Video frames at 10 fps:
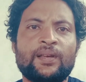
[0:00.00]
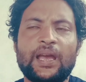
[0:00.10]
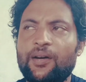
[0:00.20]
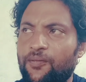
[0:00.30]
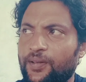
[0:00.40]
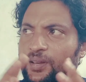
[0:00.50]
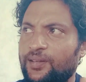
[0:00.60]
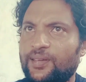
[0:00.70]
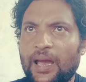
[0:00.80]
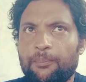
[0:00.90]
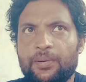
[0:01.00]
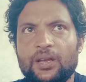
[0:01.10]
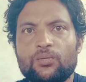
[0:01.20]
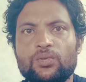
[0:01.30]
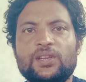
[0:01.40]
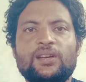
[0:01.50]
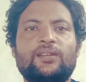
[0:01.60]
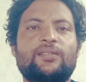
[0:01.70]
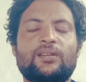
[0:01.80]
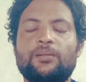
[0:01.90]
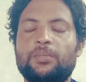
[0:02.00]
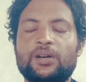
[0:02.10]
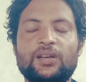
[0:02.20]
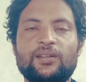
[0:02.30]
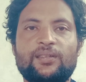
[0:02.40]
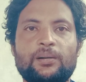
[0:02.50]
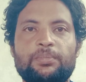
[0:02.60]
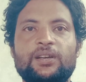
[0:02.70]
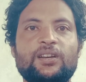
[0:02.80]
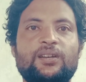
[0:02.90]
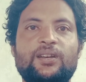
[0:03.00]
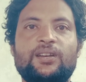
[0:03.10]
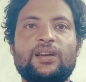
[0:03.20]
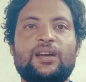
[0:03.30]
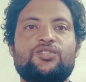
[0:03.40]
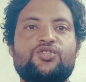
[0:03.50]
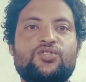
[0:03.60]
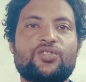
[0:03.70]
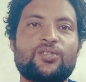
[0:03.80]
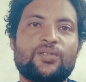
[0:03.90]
Everything is happening within itself, but it is completely detached